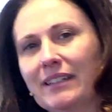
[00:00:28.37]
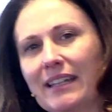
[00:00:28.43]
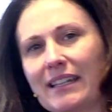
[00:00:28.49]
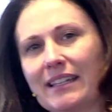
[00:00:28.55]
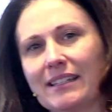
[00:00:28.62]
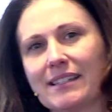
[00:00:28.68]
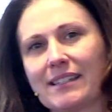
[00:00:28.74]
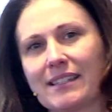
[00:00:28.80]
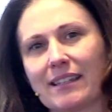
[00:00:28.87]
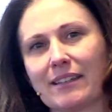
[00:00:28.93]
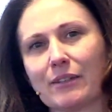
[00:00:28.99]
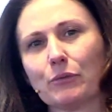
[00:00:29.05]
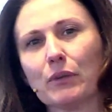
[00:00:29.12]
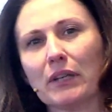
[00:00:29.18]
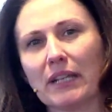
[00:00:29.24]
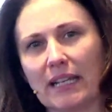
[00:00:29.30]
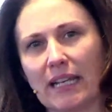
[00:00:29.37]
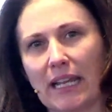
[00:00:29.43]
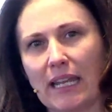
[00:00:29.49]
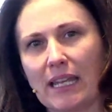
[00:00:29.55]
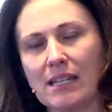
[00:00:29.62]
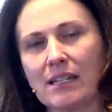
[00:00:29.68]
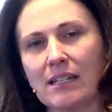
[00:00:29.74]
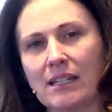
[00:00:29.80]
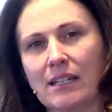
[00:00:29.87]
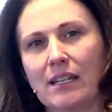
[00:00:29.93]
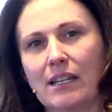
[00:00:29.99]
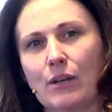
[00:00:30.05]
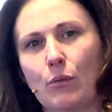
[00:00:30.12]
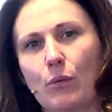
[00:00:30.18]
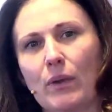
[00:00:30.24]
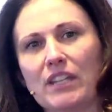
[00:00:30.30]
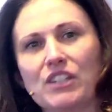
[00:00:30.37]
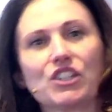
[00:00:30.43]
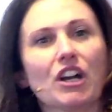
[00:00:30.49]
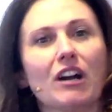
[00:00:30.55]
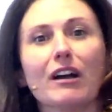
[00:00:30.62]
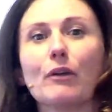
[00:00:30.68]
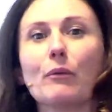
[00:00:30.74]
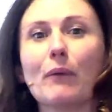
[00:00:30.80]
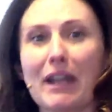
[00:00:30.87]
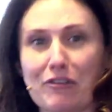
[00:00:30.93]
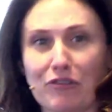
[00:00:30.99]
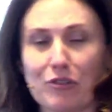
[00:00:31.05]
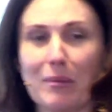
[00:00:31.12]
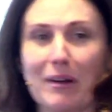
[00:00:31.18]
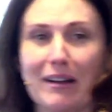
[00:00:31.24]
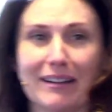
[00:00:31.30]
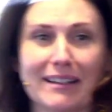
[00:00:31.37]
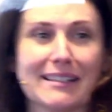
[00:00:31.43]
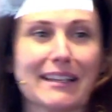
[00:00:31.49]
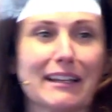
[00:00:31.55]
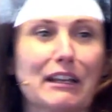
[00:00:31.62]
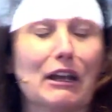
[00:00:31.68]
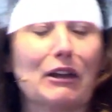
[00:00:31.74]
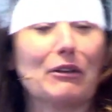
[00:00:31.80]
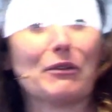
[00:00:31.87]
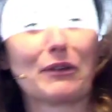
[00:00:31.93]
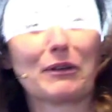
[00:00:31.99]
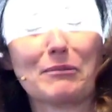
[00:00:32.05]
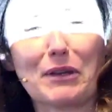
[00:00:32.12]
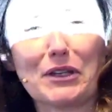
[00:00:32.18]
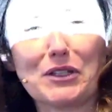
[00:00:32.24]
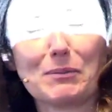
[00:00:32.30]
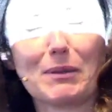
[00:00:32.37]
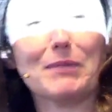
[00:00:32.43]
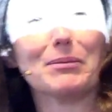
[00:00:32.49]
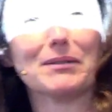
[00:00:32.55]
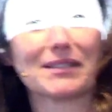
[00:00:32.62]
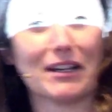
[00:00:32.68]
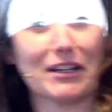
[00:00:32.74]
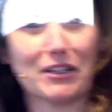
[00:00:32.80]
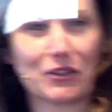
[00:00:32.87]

is that really we shy away from eyes. I know that most people's eyes